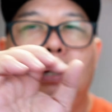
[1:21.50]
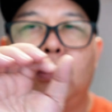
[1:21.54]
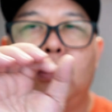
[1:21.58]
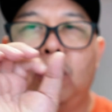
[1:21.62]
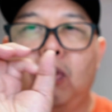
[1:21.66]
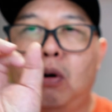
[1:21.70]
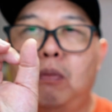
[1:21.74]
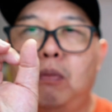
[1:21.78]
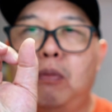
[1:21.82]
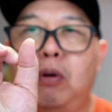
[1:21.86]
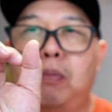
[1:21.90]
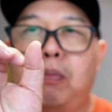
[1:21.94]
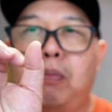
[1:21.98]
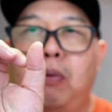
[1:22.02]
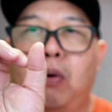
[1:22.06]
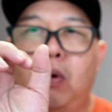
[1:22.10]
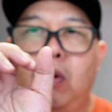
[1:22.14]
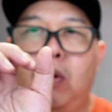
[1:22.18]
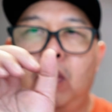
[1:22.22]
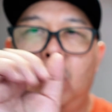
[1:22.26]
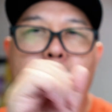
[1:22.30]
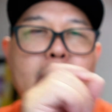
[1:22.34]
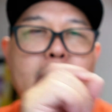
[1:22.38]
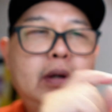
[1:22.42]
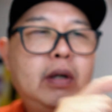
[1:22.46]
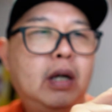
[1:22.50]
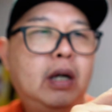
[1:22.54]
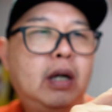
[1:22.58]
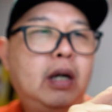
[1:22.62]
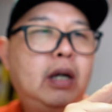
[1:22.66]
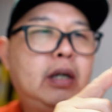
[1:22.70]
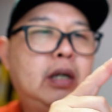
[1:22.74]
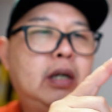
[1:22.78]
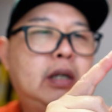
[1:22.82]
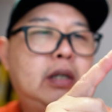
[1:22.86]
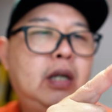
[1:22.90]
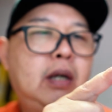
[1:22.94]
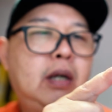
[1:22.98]
normal bore
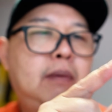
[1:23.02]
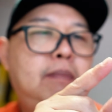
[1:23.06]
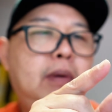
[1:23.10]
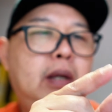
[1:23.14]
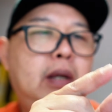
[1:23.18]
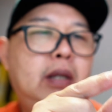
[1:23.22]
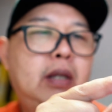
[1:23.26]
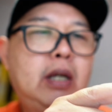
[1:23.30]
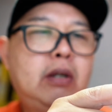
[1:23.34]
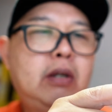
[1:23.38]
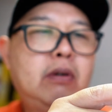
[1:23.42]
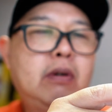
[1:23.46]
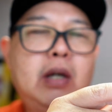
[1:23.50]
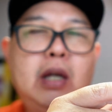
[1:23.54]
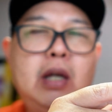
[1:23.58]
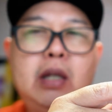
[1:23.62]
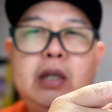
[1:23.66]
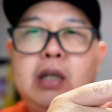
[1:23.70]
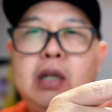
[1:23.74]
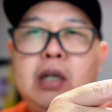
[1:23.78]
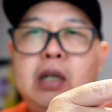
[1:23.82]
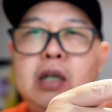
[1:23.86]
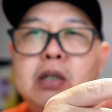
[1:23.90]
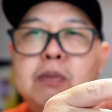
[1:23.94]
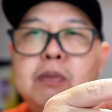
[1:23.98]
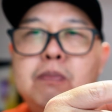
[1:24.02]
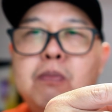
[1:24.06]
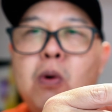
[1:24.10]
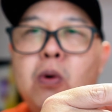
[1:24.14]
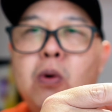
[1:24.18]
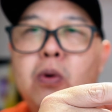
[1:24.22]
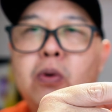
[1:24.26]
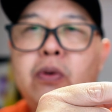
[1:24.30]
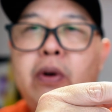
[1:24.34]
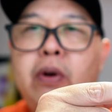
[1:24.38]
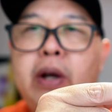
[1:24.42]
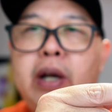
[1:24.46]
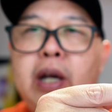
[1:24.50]
ear tip, and then you get the
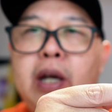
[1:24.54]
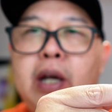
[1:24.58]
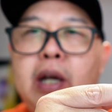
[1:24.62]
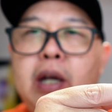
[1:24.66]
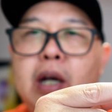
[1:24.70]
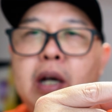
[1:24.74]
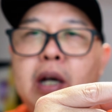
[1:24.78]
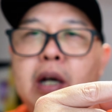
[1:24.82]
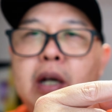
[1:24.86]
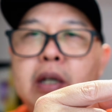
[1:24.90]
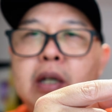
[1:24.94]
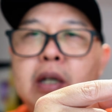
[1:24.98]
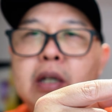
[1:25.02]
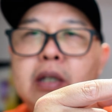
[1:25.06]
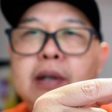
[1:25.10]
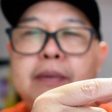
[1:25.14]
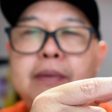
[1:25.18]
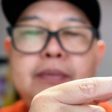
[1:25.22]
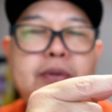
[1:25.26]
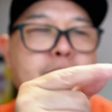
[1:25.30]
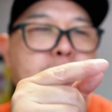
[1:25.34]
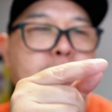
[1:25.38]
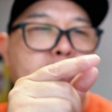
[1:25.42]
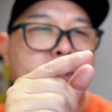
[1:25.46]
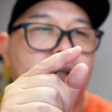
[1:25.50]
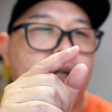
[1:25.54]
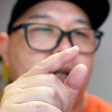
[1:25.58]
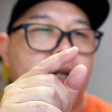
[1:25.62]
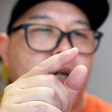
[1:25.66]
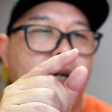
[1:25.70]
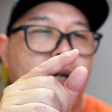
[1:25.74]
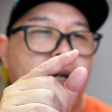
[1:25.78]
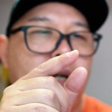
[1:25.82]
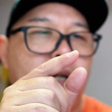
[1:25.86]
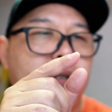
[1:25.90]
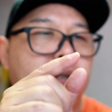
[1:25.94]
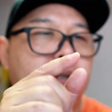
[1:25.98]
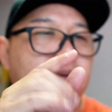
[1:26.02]
smoke gray ear tips, which
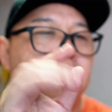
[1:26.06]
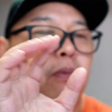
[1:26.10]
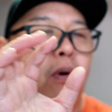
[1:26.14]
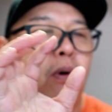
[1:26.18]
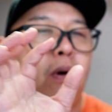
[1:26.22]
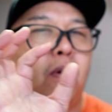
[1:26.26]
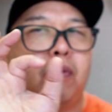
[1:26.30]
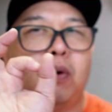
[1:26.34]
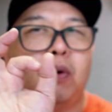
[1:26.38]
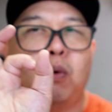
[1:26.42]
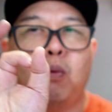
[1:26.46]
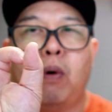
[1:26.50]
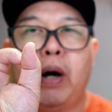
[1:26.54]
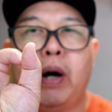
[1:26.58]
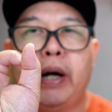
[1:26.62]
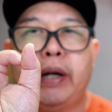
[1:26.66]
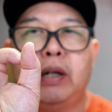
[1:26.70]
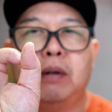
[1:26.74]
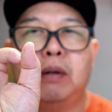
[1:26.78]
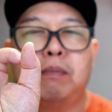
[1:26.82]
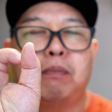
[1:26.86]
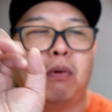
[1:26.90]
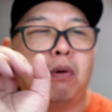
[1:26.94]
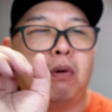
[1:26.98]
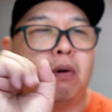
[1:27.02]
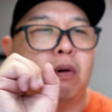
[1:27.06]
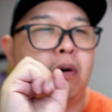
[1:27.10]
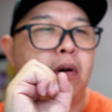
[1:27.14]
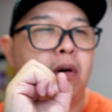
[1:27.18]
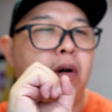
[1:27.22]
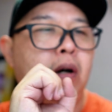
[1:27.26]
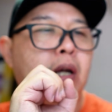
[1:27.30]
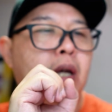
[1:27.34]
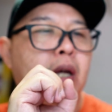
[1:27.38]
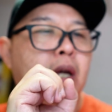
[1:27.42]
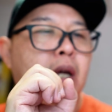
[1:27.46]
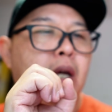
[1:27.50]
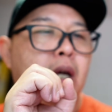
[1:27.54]
is more of a wider bore,